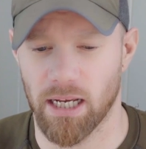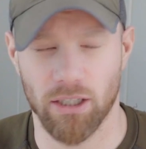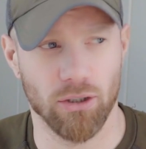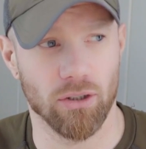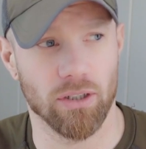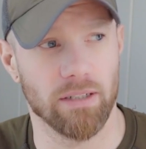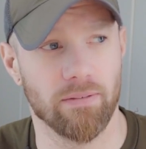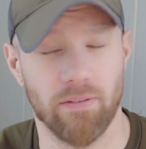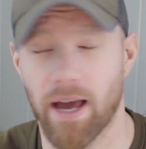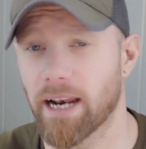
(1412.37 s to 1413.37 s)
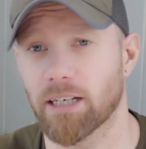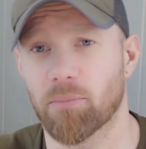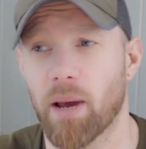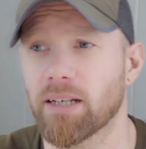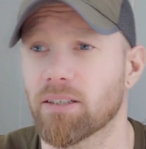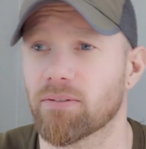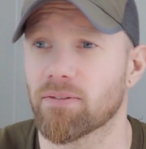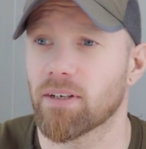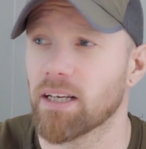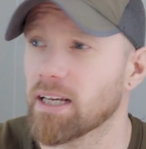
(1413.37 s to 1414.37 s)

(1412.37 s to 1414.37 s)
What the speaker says: is usually very expensive.